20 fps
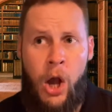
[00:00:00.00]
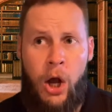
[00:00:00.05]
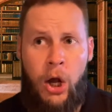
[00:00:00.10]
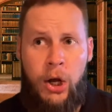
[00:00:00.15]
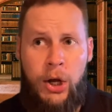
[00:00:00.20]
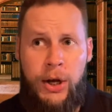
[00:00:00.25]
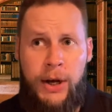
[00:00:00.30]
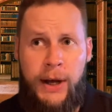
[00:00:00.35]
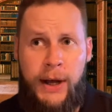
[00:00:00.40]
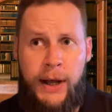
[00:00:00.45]

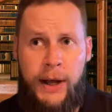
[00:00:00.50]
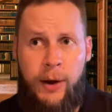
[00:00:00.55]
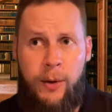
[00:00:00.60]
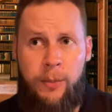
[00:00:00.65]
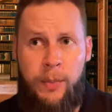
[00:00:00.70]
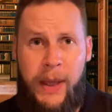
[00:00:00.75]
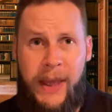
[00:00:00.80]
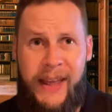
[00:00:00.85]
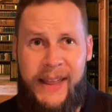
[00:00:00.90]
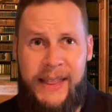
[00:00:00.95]

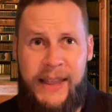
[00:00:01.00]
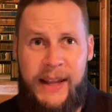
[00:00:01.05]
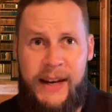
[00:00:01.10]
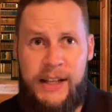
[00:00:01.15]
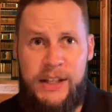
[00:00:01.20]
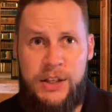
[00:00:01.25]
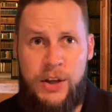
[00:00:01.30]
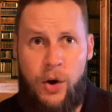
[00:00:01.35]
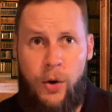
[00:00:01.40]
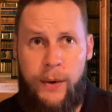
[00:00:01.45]
and then
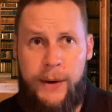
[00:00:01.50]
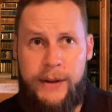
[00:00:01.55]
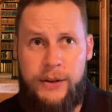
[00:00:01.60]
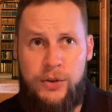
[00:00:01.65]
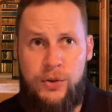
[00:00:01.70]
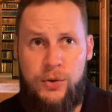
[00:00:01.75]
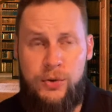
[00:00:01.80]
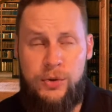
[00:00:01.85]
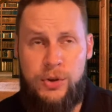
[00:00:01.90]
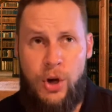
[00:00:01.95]
it's going
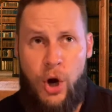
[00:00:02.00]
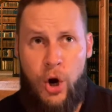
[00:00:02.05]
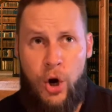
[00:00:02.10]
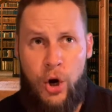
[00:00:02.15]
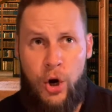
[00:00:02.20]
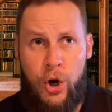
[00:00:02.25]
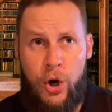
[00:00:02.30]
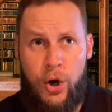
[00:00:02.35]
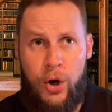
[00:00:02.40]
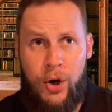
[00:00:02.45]
to
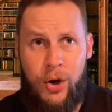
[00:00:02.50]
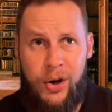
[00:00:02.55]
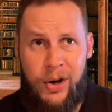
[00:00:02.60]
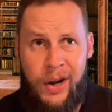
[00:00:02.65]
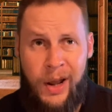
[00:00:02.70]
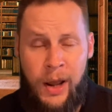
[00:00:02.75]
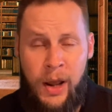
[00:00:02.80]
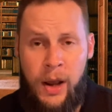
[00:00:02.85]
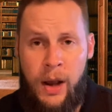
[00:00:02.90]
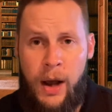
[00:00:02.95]
turn.